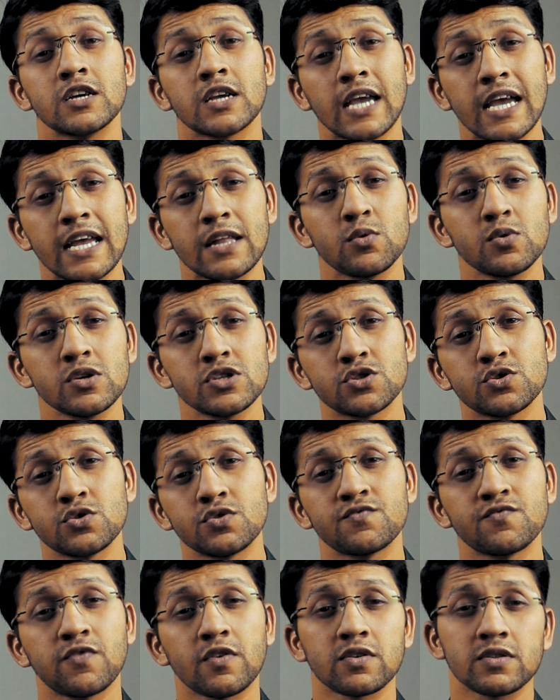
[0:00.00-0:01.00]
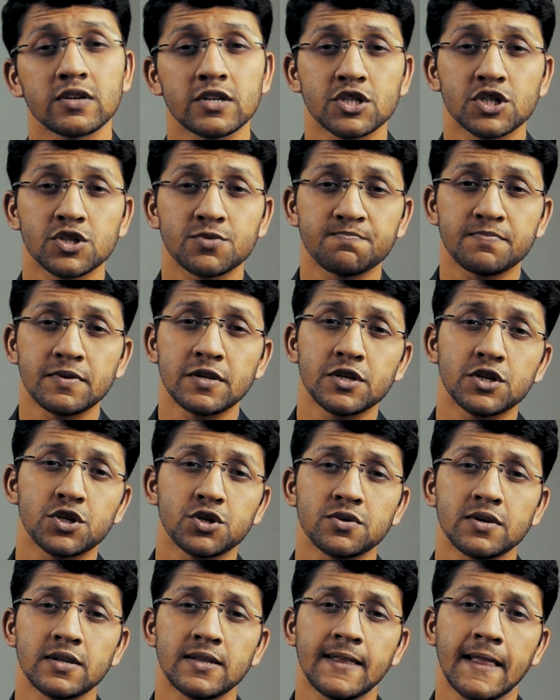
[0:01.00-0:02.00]
Ketu is good for the
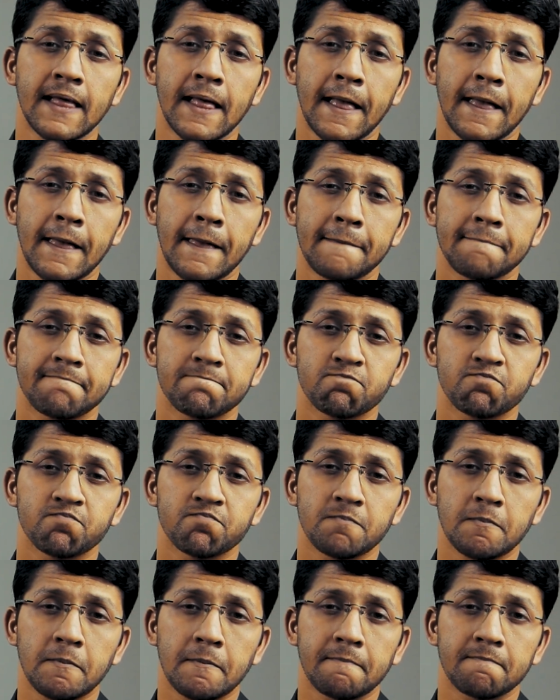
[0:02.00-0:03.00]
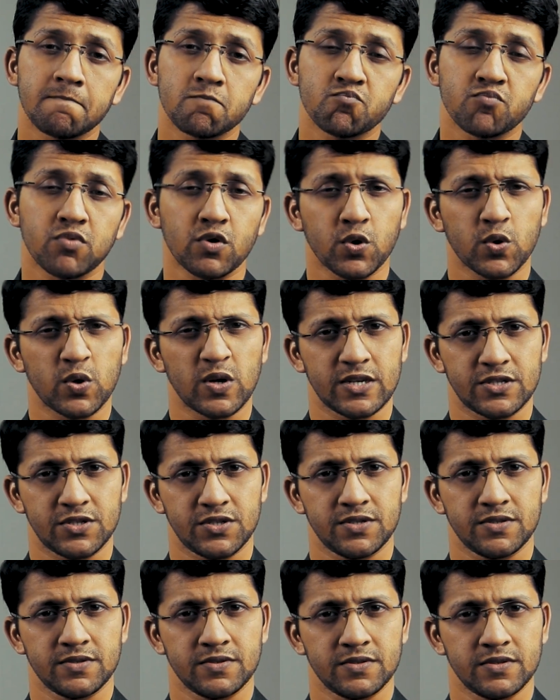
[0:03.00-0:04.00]
spiritual
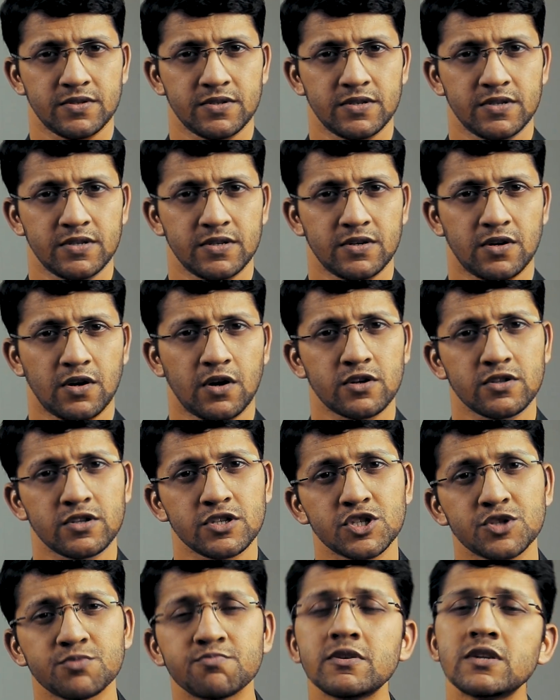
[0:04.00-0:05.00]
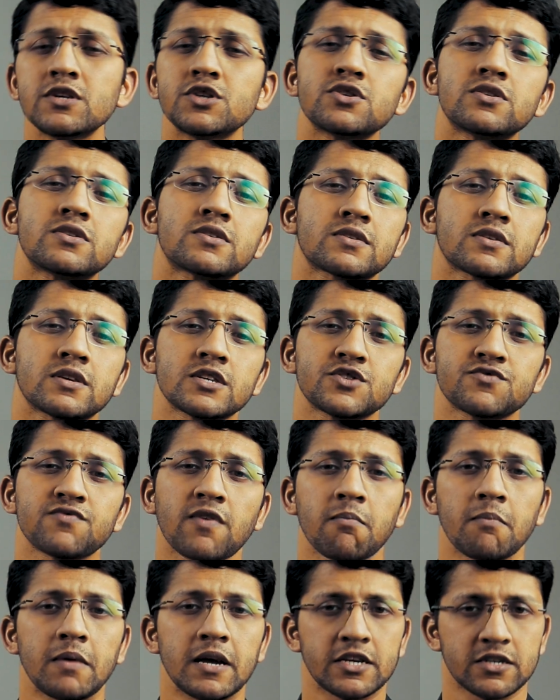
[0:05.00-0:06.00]
progress or the spiritual
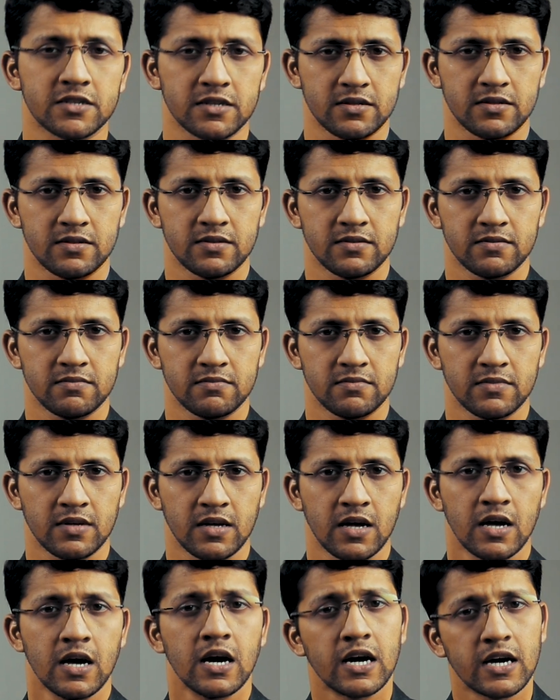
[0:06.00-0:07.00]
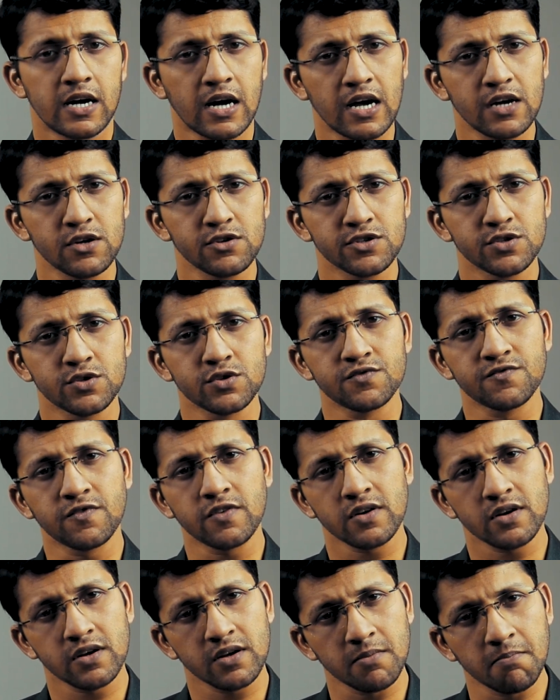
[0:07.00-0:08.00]
transformation. Rahu is good
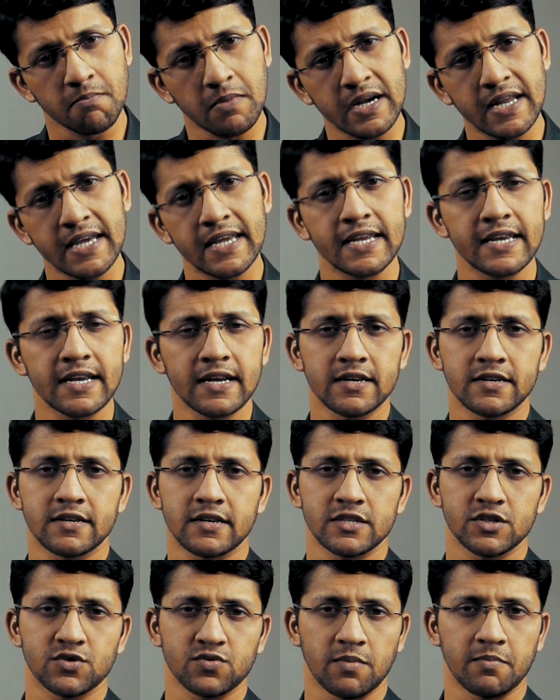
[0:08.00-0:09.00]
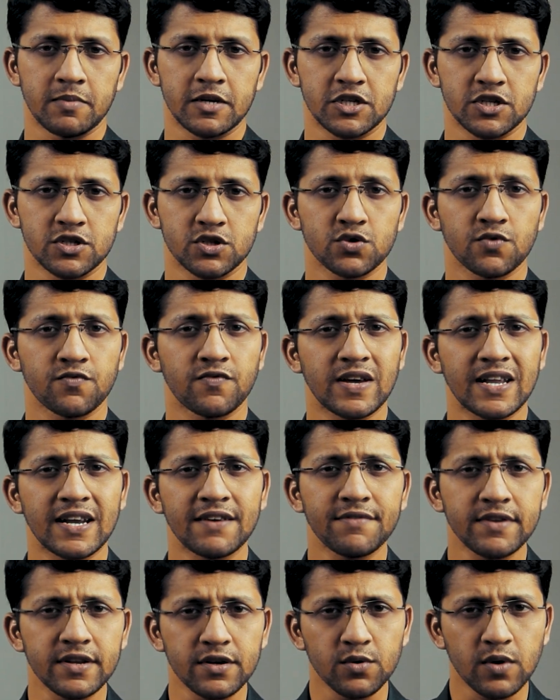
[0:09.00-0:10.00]
for material transformation. So
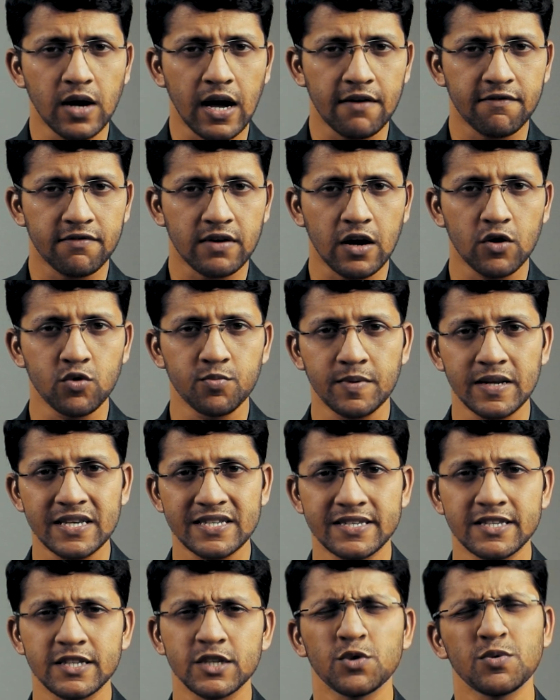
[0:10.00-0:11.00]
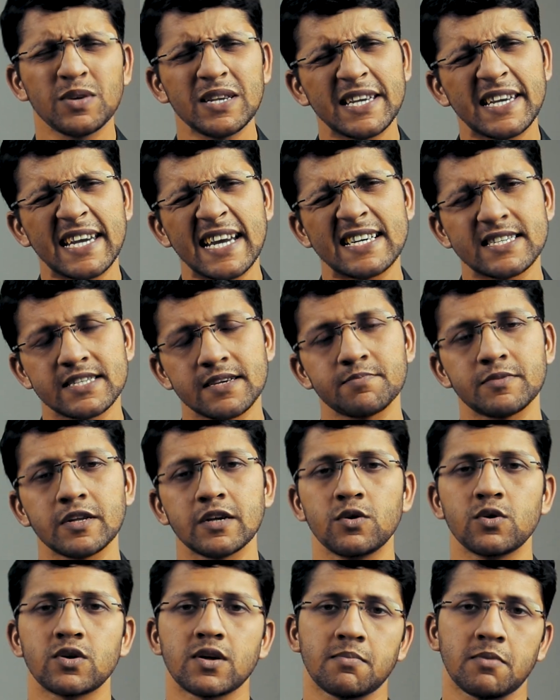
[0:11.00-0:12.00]
wherever you have Rahu placed in, you will get
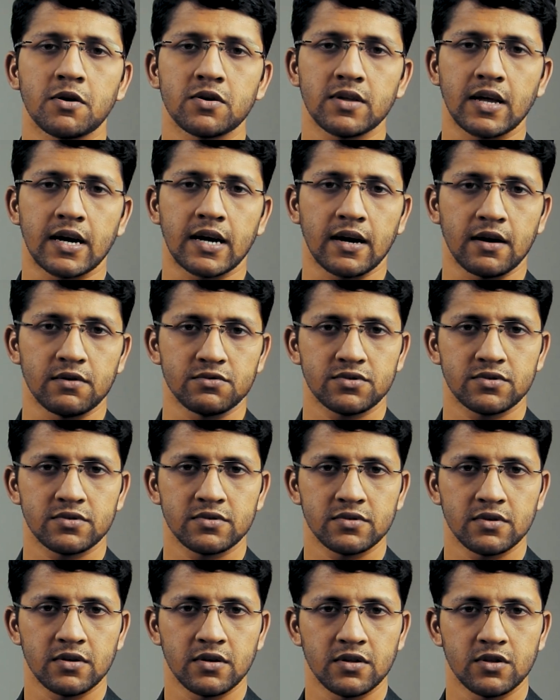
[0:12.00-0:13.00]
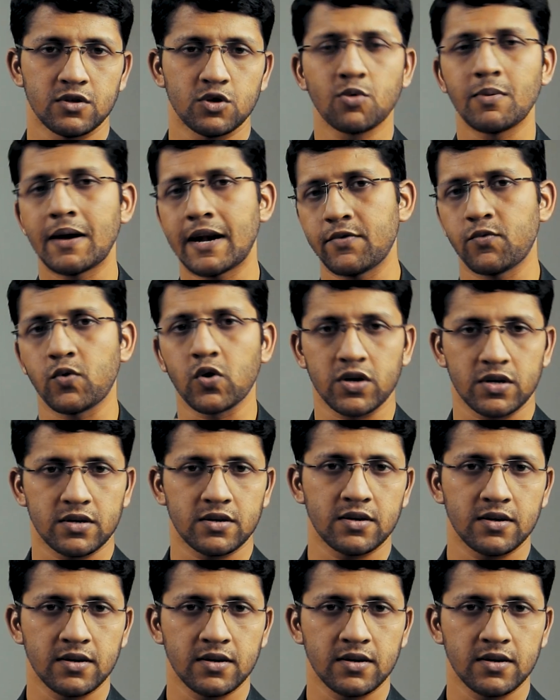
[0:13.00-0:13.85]
something good about that house, no matter what.